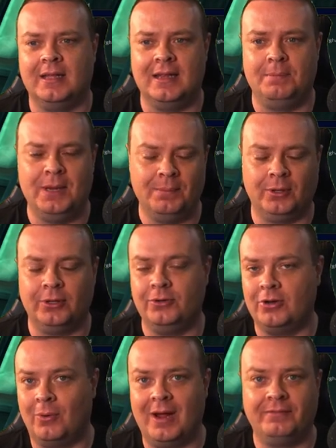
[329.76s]
the people
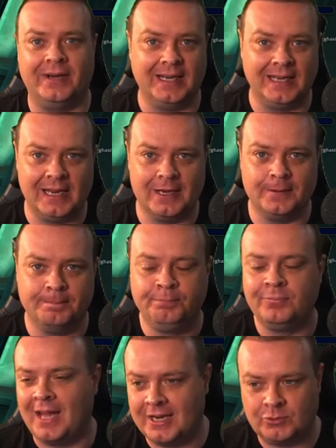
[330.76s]
who don't have any gear.
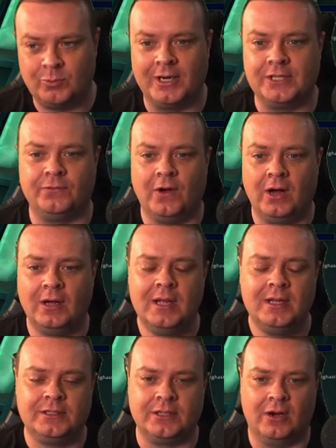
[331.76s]
That's what it's for.
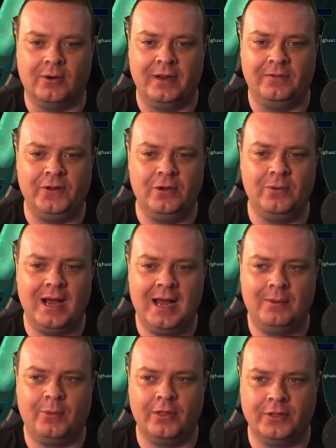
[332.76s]
So if you
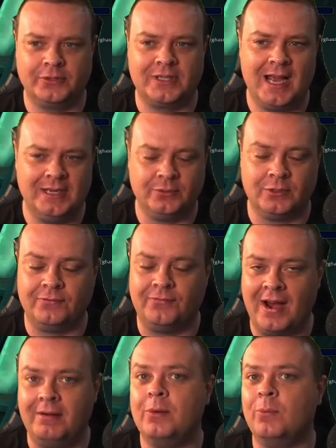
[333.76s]
are one of those guys who is
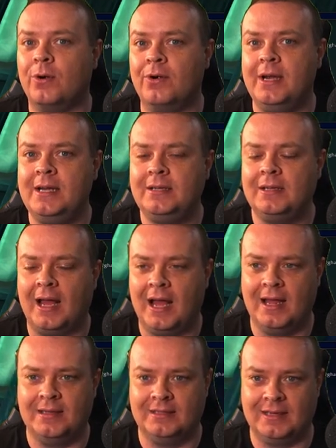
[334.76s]
very worried,
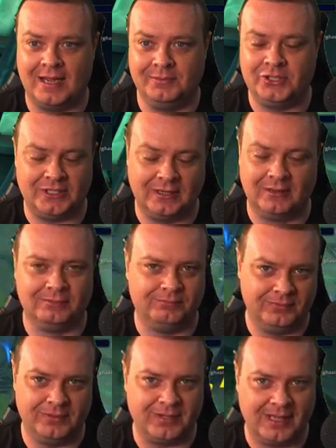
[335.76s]
and I still
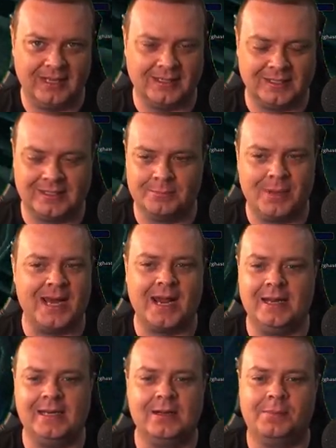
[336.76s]
think this is a bad
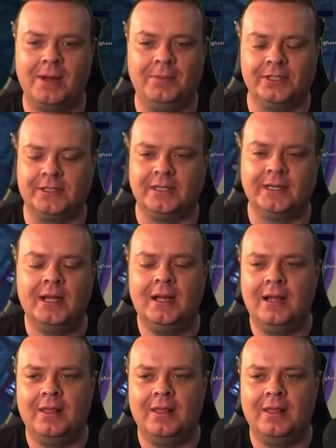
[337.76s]
idea by Blizzard,